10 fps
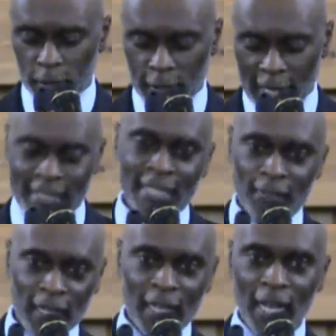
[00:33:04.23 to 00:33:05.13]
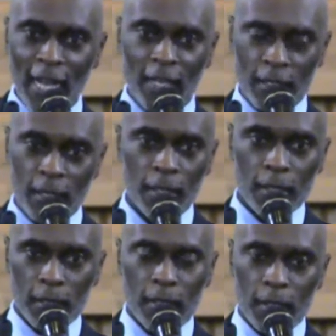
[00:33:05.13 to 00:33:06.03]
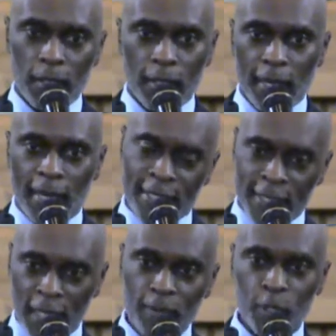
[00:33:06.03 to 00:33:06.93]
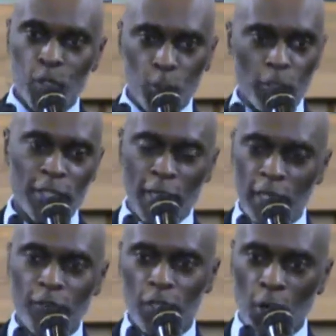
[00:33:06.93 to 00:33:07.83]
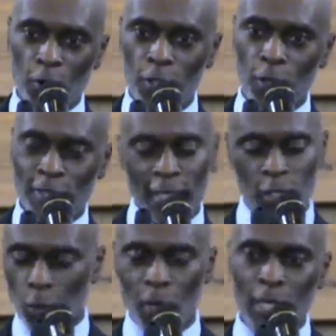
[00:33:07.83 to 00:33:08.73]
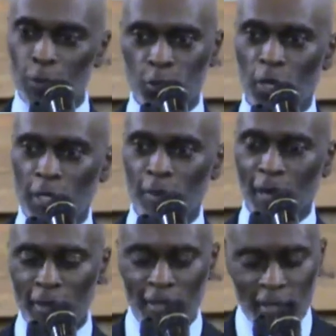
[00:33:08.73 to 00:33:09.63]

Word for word: at 7 o'clock and tell him that you want to tarry for the Holy Ghost. I didn't know what he was talking about.